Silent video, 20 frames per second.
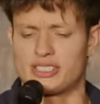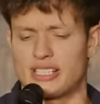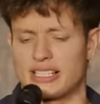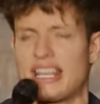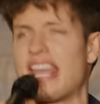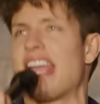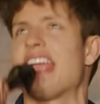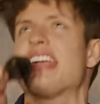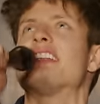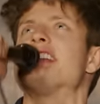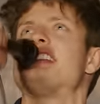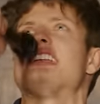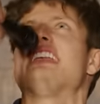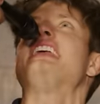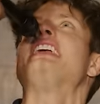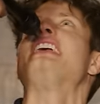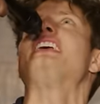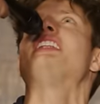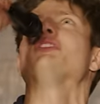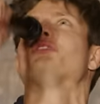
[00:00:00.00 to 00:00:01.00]
as a
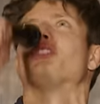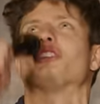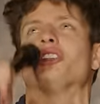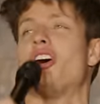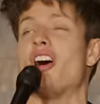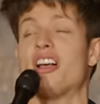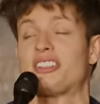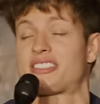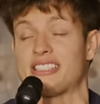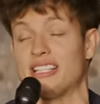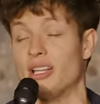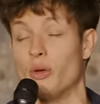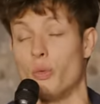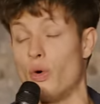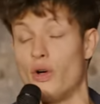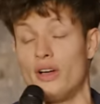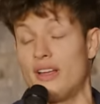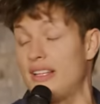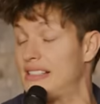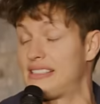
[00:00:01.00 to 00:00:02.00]
canteen if you're lost in the
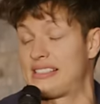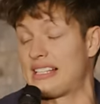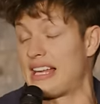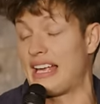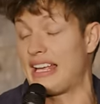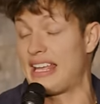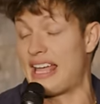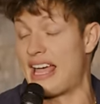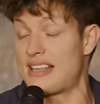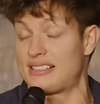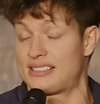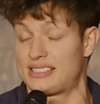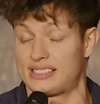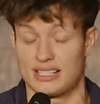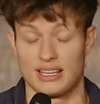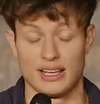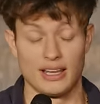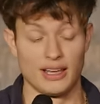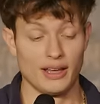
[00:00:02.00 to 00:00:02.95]
woods, I guess.